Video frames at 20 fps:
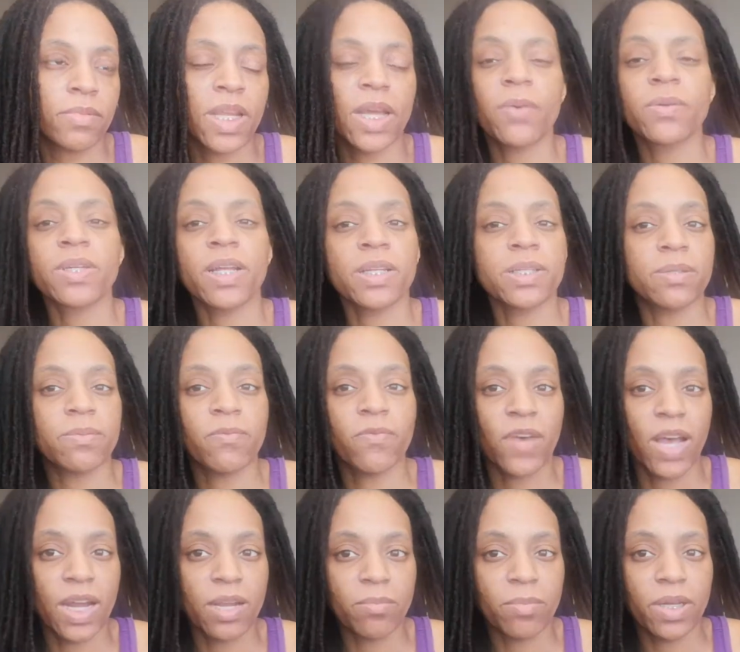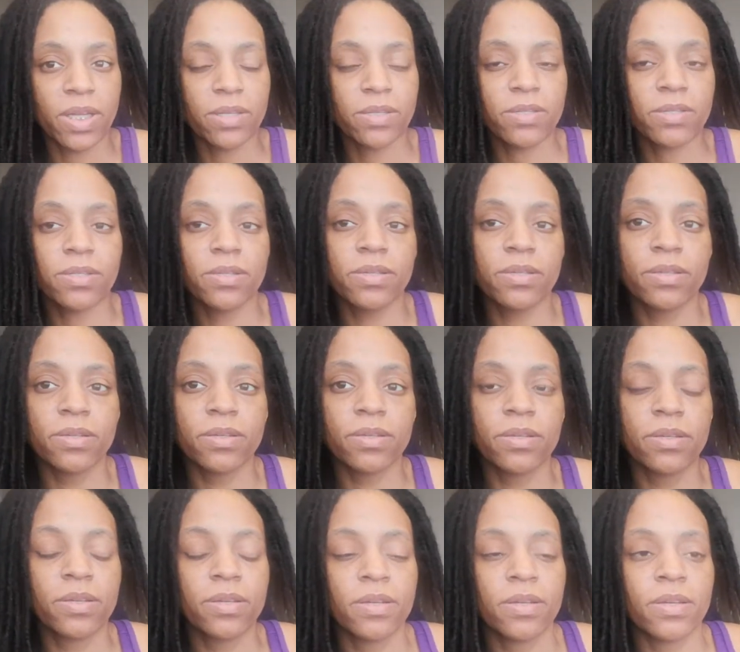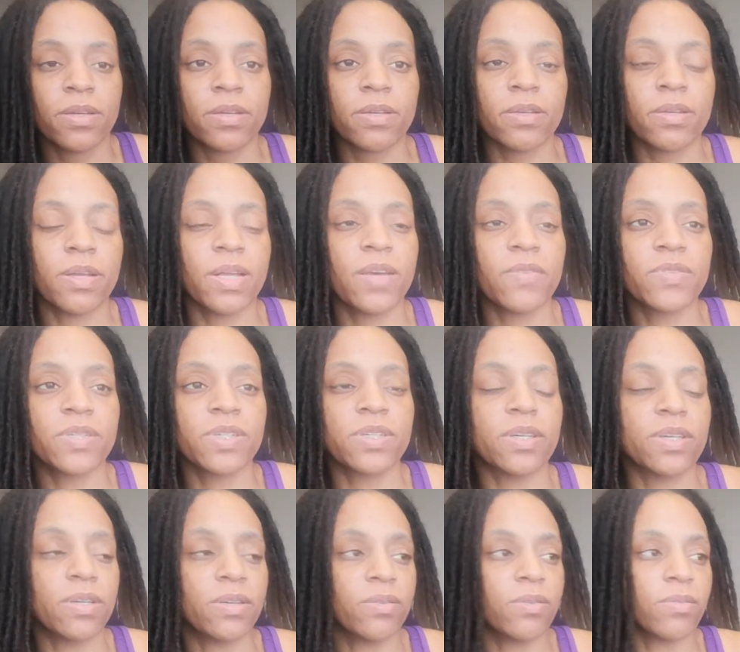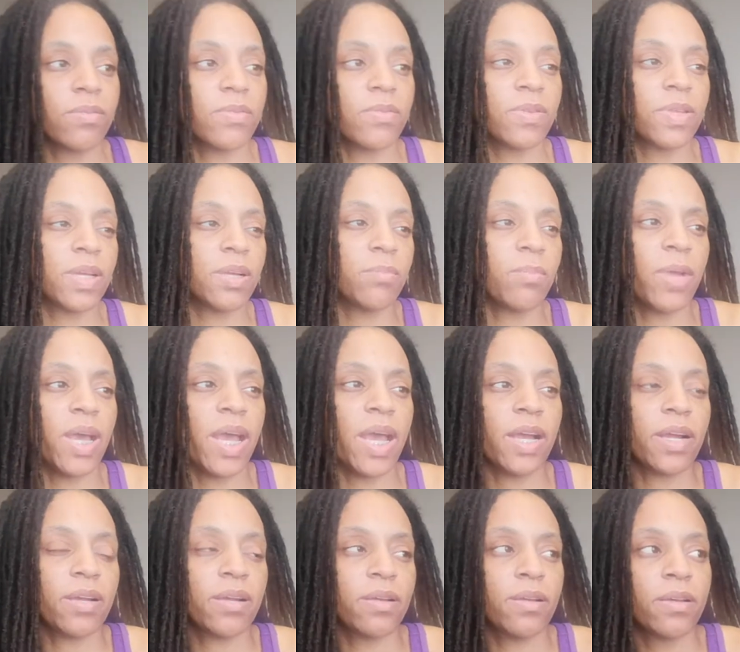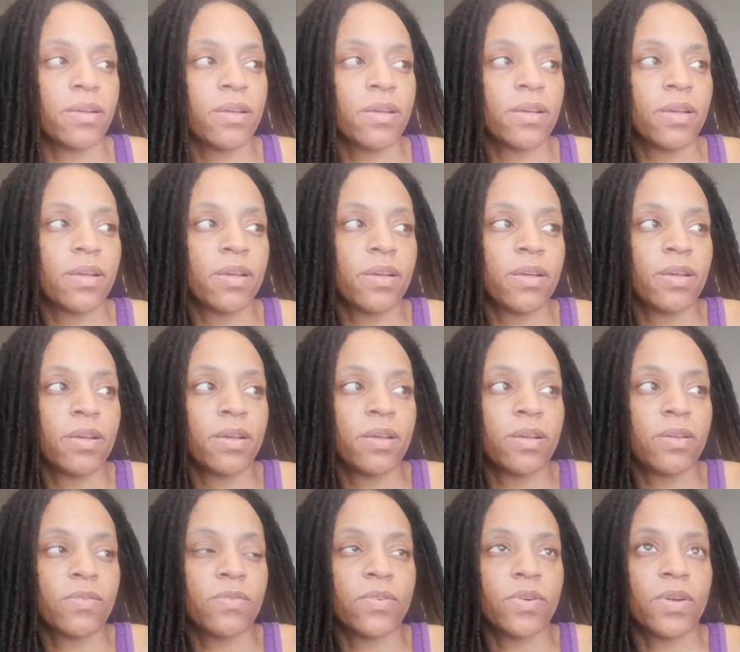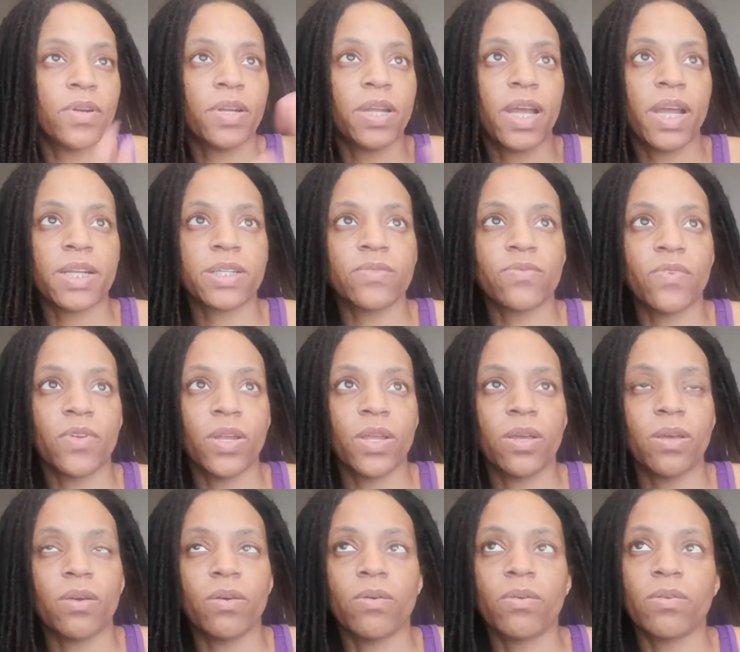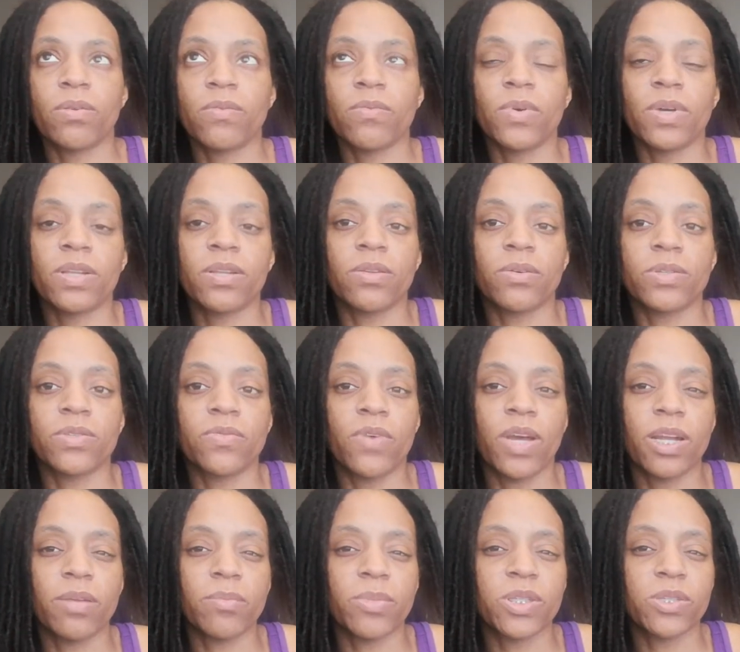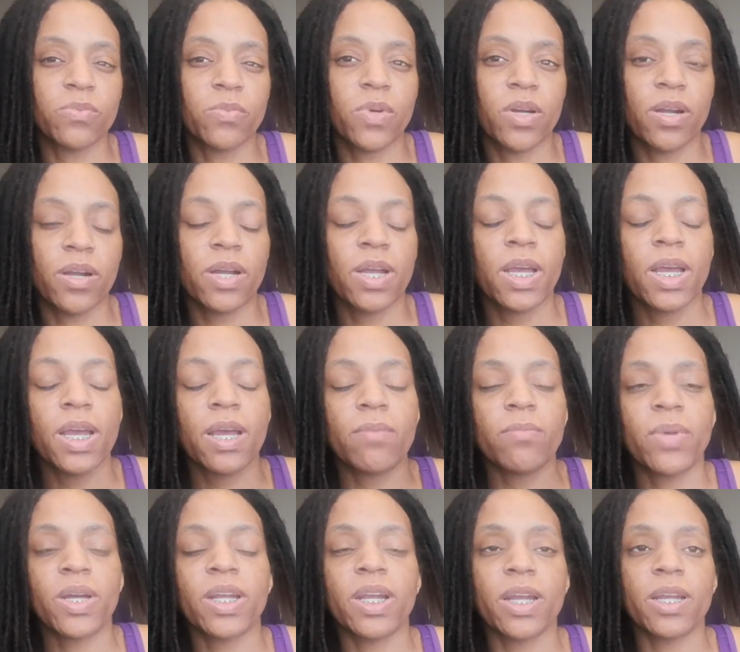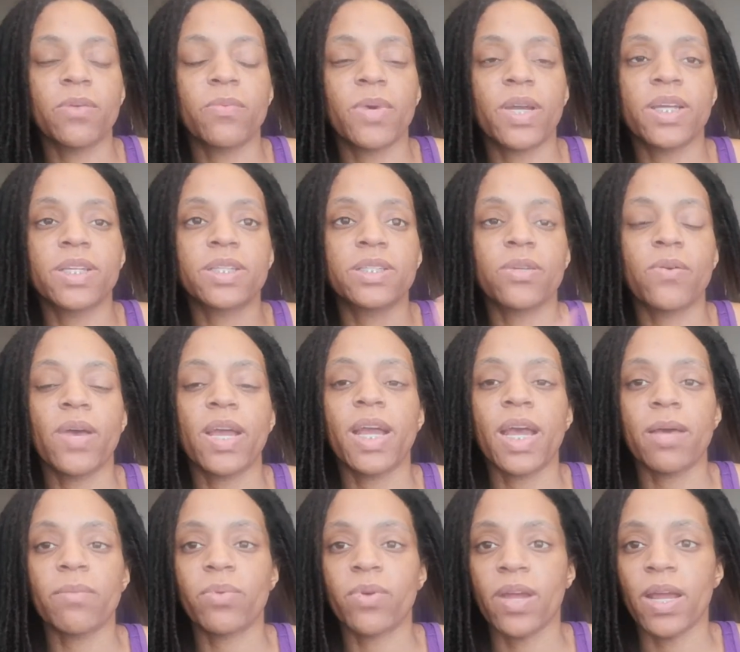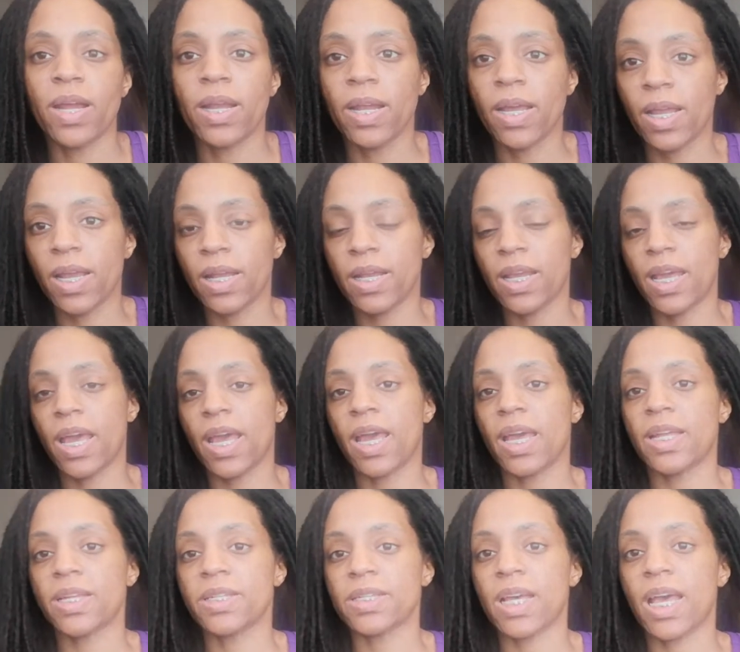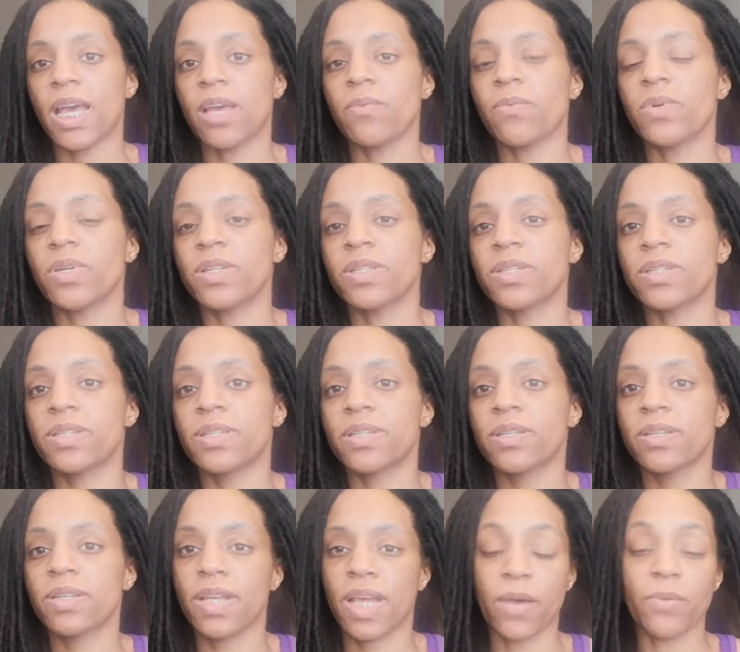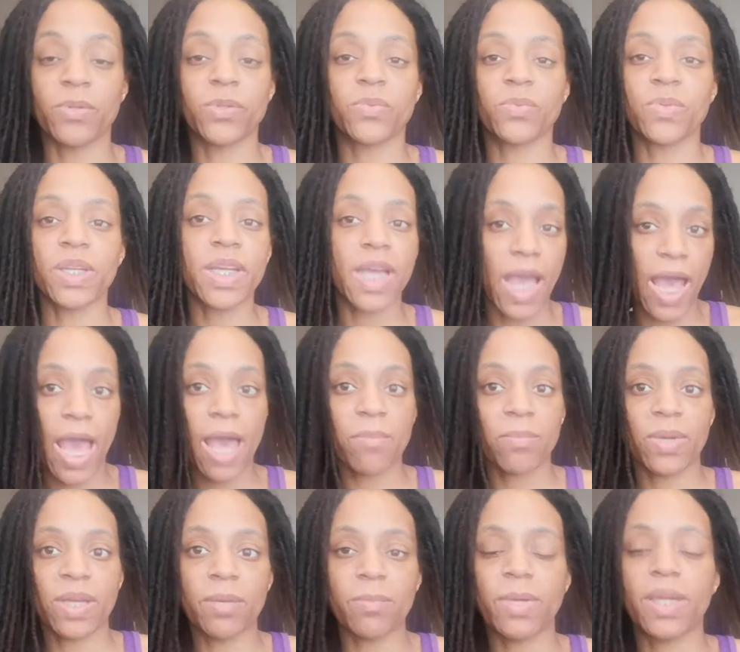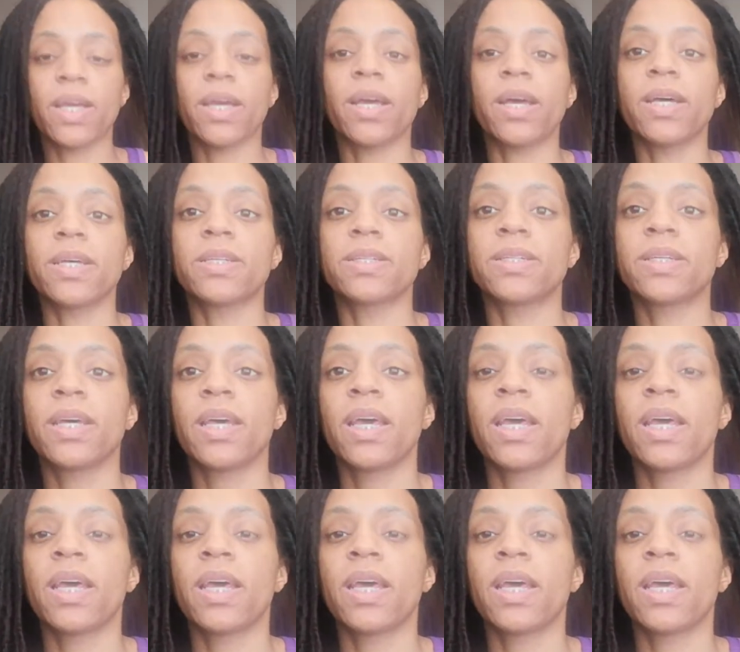I was on some vitamins. I'll have to think back for our next video what those vitamins were. But anyway, so I got pregnant and I was I was really happy because